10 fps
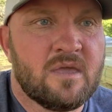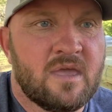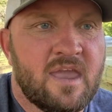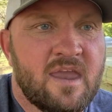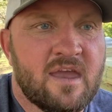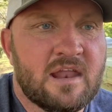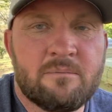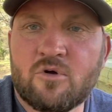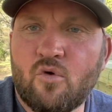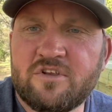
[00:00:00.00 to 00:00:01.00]
And
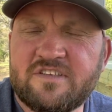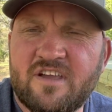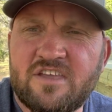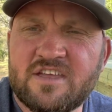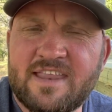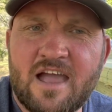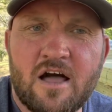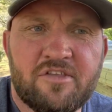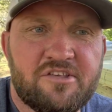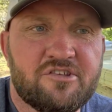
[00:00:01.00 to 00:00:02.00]
I'm going to tell you
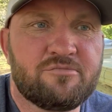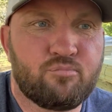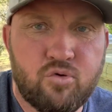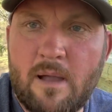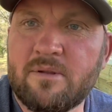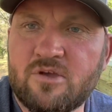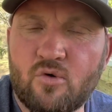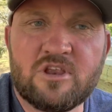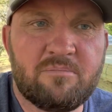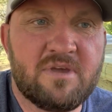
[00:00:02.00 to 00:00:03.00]
now, this is probably
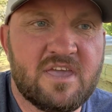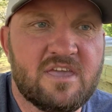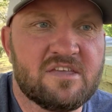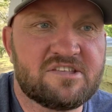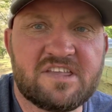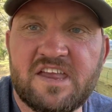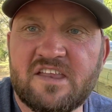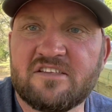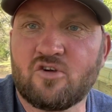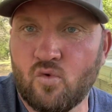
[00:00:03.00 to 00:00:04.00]
going to be seen
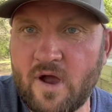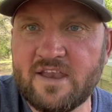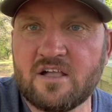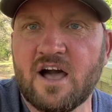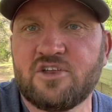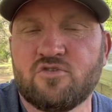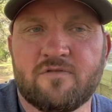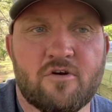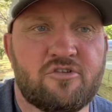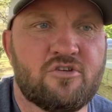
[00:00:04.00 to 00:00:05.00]
as quite
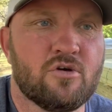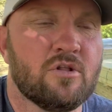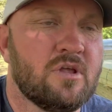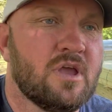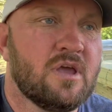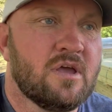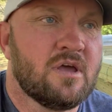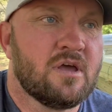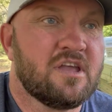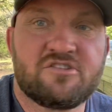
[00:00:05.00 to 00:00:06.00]
controversial.
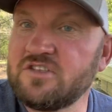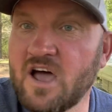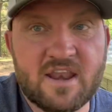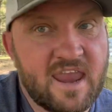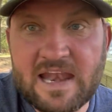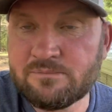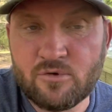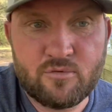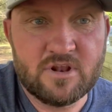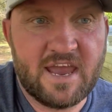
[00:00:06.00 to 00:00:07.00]
It's not
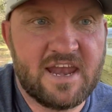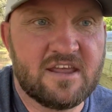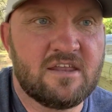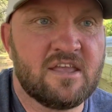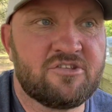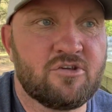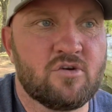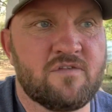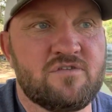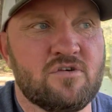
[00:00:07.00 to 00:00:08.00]
animal related. And so
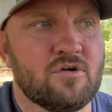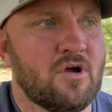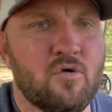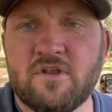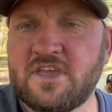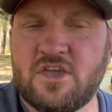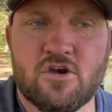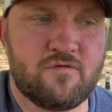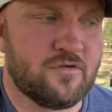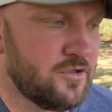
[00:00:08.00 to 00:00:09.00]
if you're only
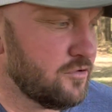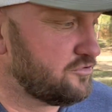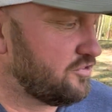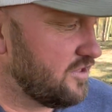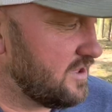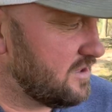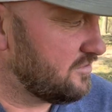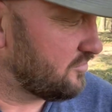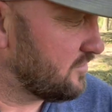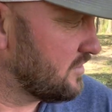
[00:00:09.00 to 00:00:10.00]
here for those
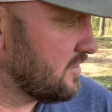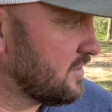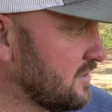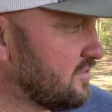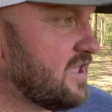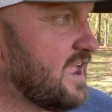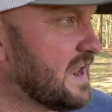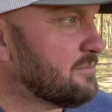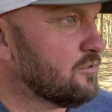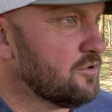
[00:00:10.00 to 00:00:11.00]
things, the
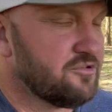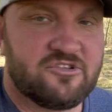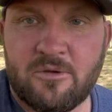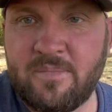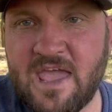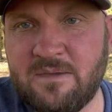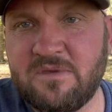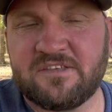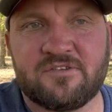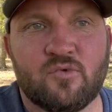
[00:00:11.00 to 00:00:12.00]
animals and the
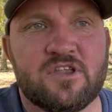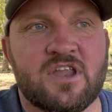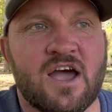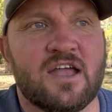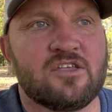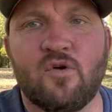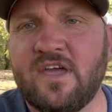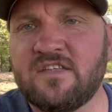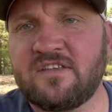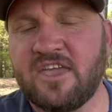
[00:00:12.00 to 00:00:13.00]
babies and whatnot, go
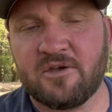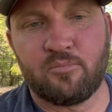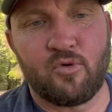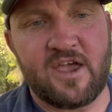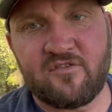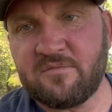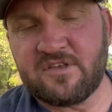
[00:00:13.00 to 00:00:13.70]
ahead and take a break from this